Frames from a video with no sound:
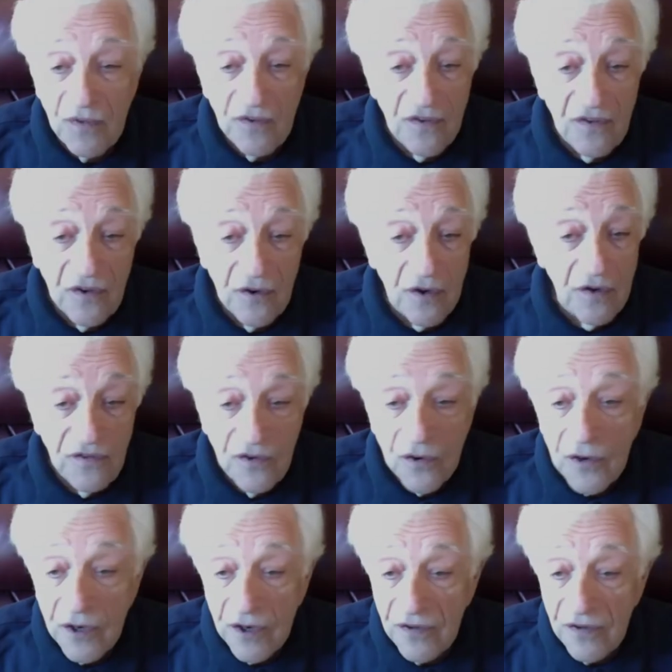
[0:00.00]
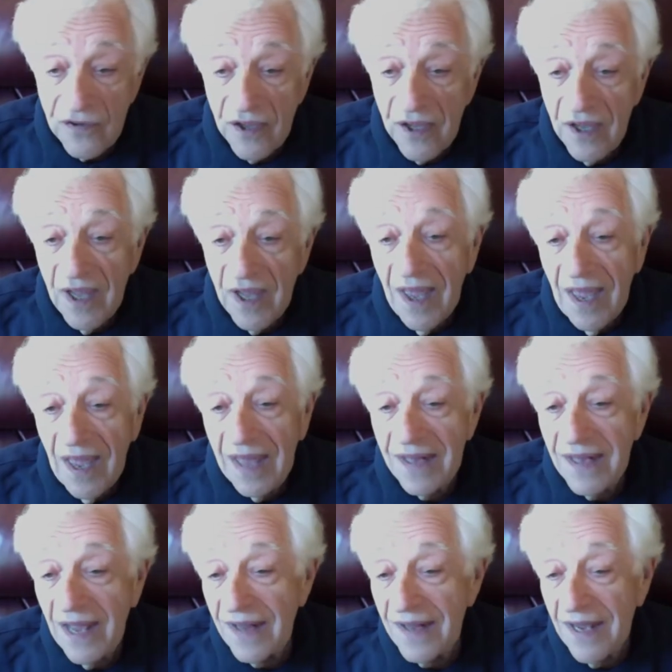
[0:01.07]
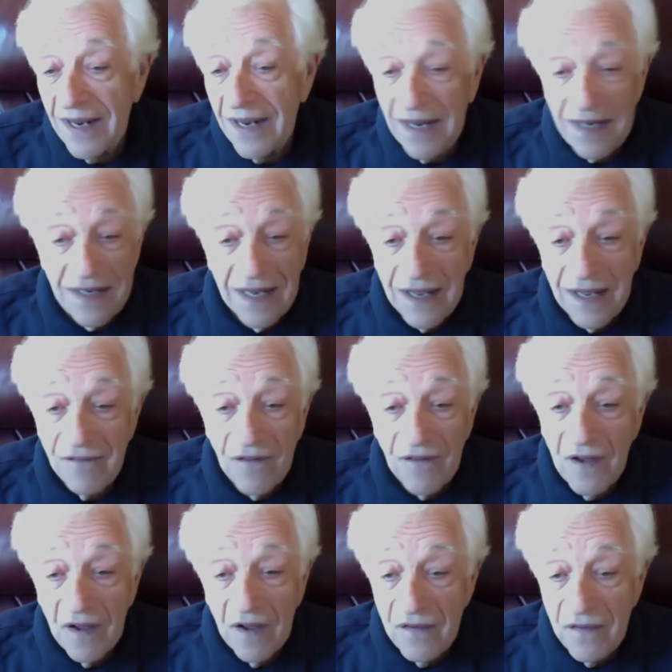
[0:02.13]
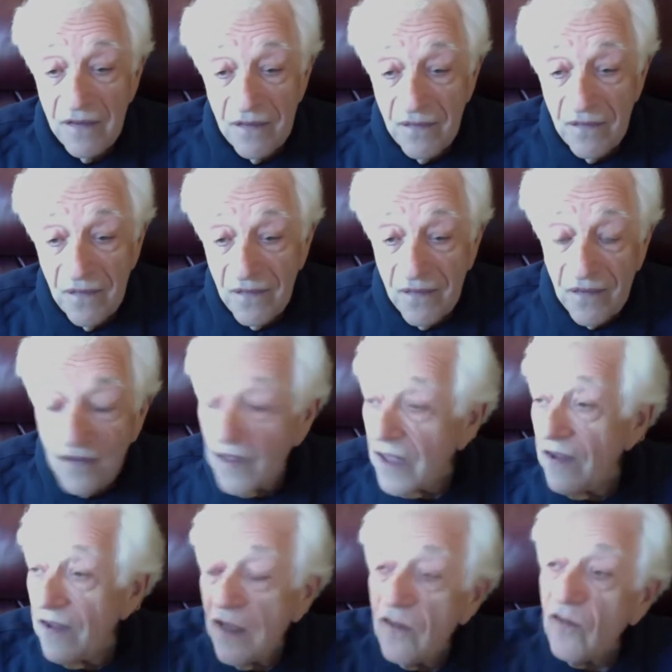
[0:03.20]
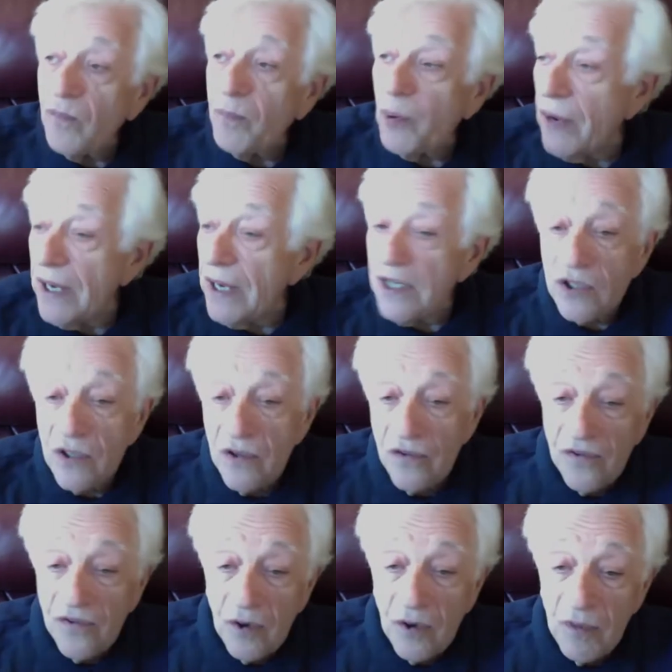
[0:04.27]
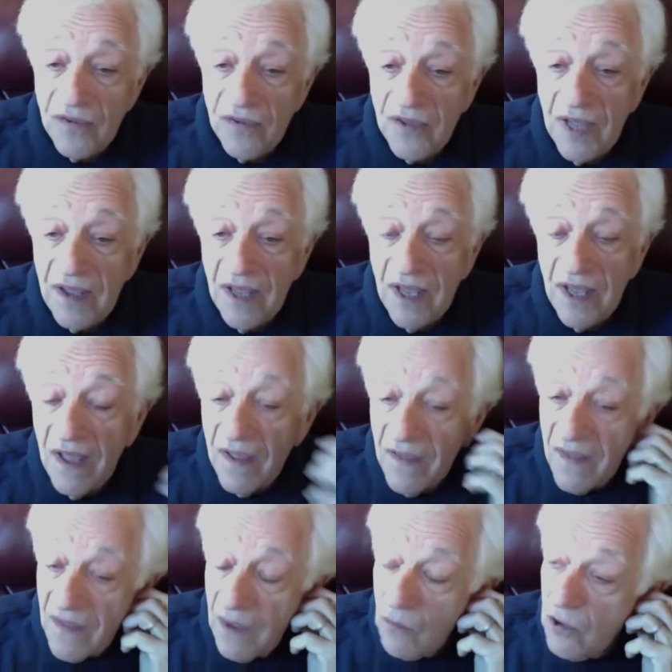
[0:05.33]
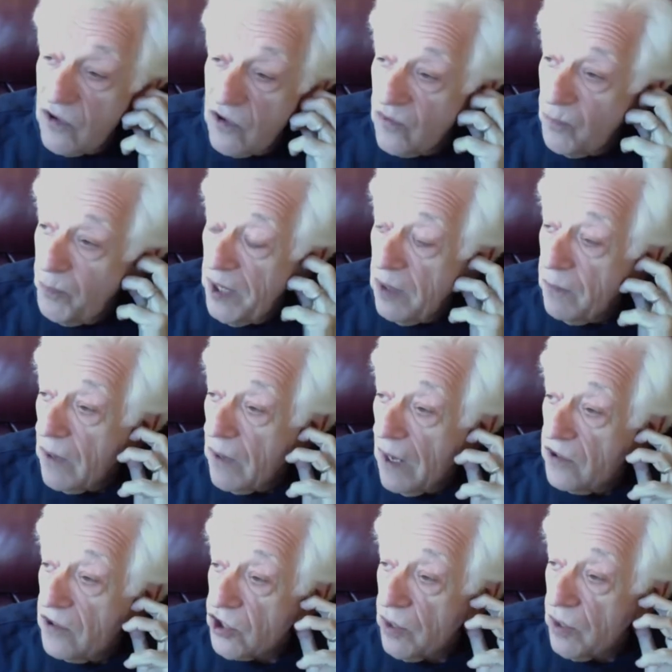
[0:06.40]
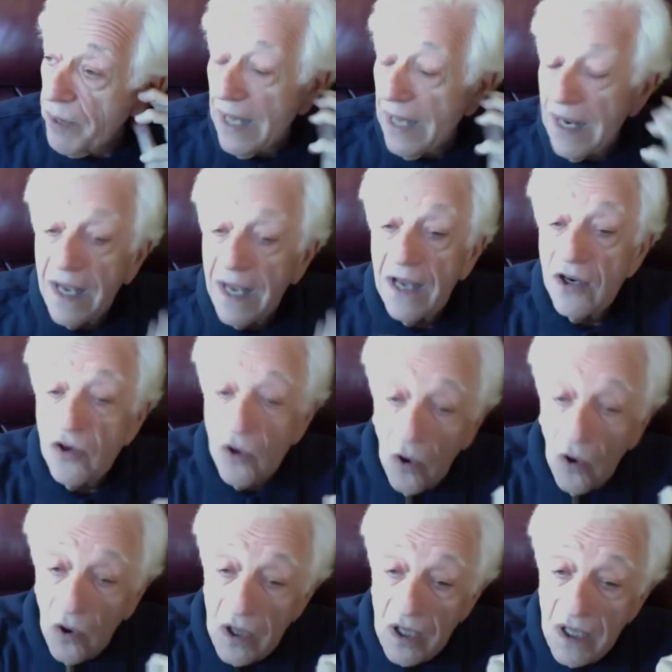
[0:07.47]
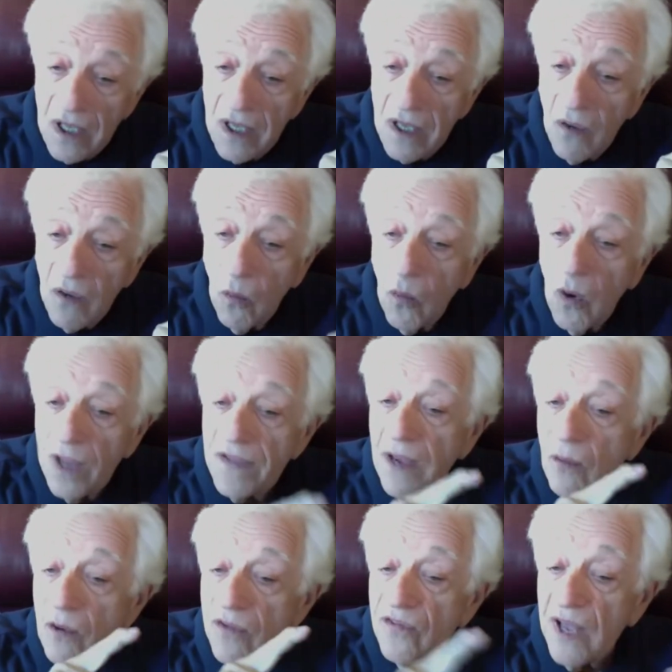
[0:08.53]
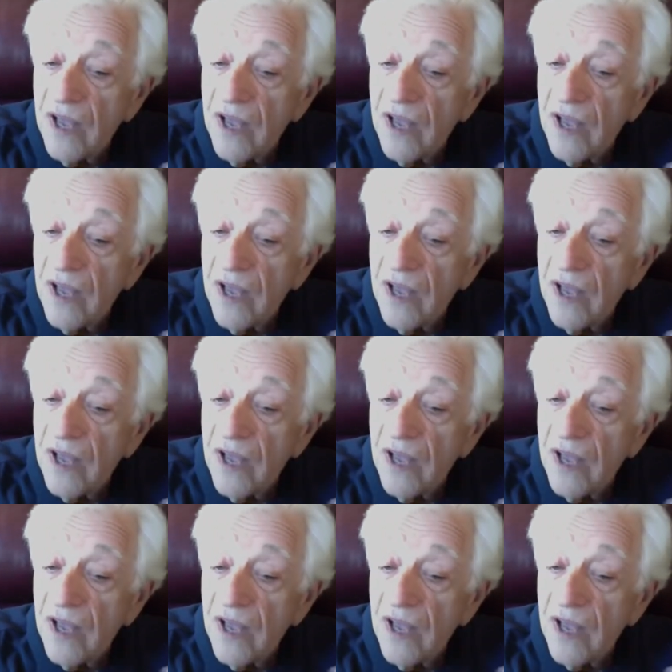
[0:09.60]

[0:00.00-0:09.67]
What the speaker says: as good as yours. And they didn't give inspirational sermons. They would speak on Shabbat HaGadol when they would say,